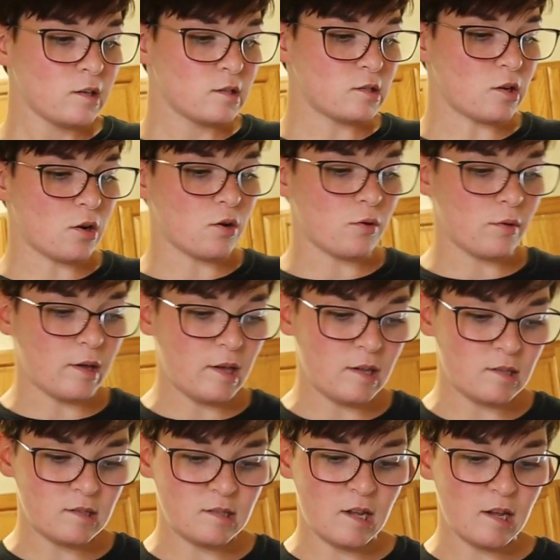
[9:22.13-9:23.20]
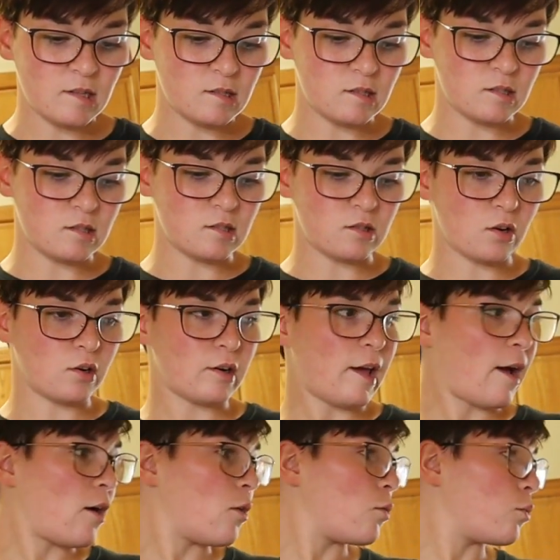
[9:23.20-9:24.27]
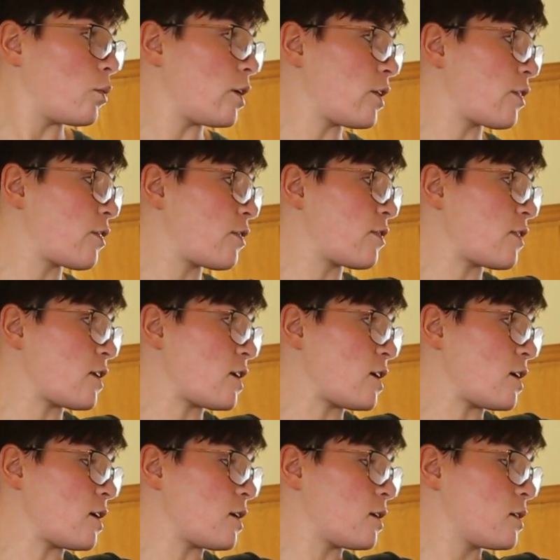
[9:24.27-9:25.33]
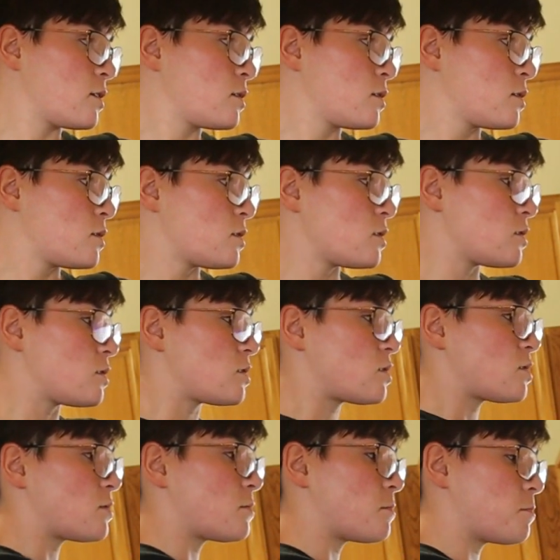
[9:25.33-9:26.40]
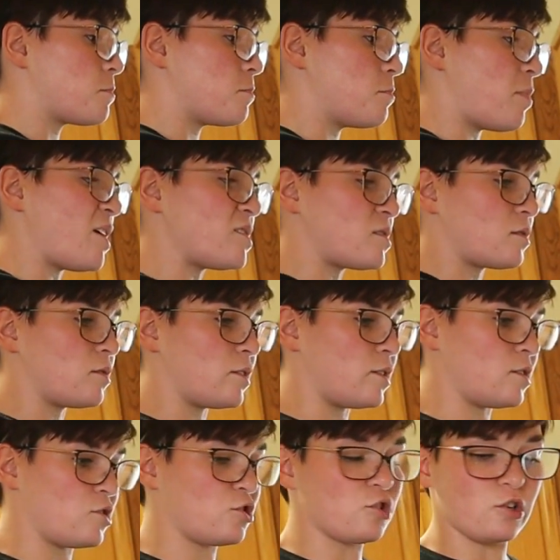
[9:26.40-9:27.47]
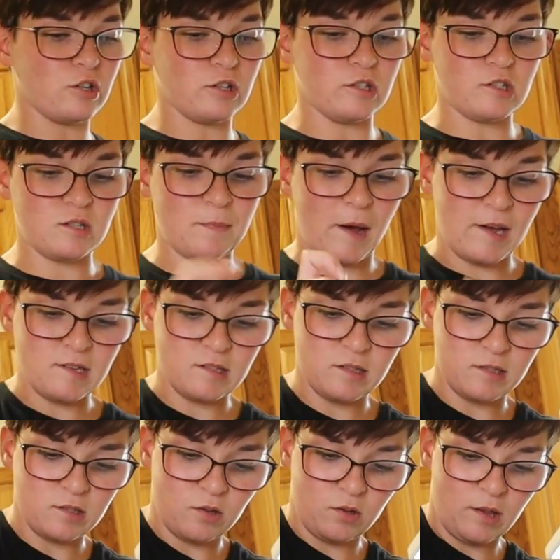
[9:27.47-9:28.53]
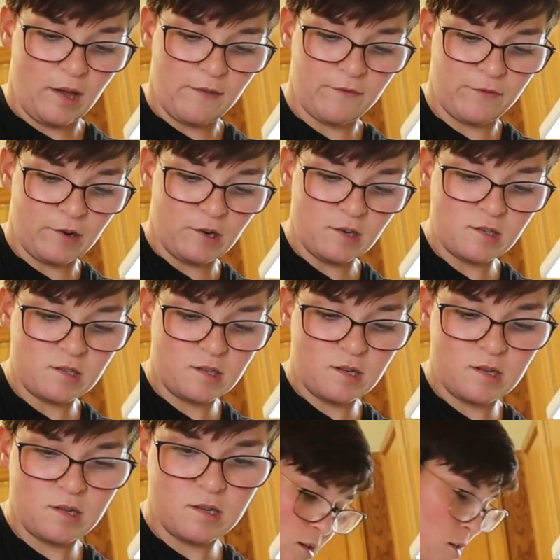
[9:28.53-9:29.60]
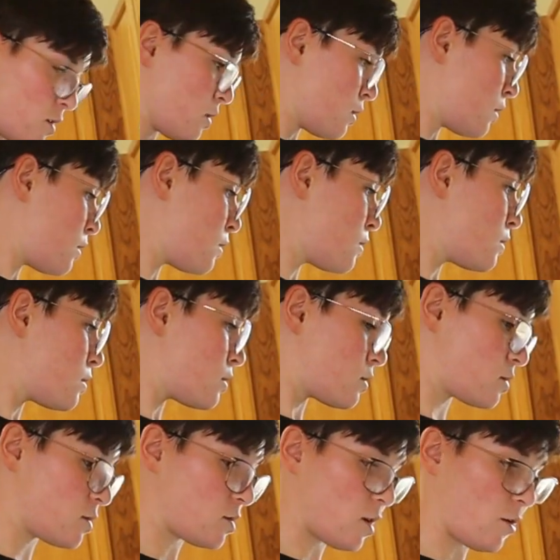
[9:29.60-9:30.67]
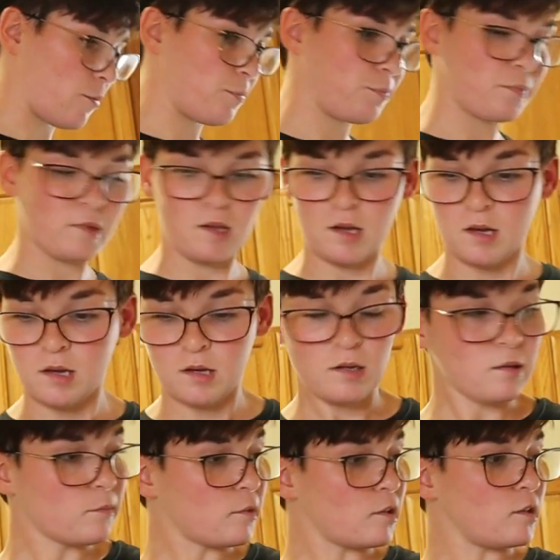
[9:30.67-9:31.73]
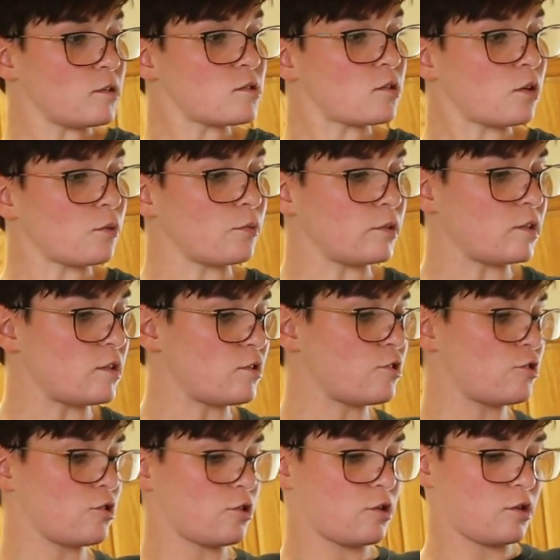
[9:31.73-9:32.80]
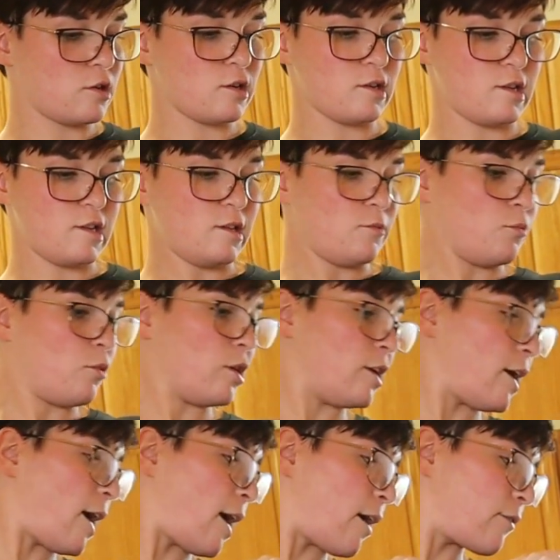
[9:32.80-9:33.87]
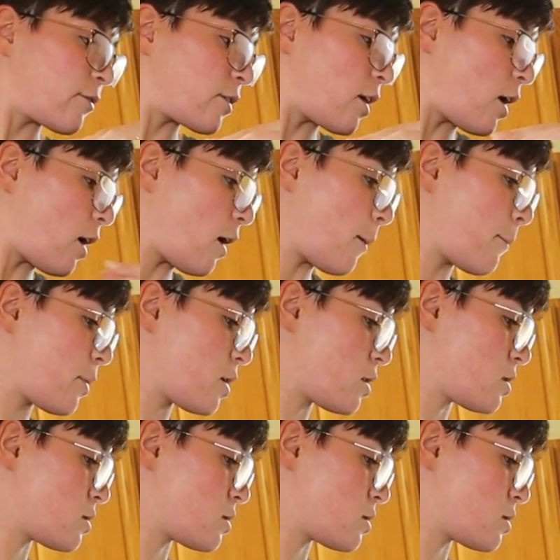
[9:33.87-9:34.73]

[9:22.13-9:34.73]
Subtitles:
So it says to start out with the, basically the sugar, spices, all that first. So I'm gonna start with the sugar. I need 1/2 cup.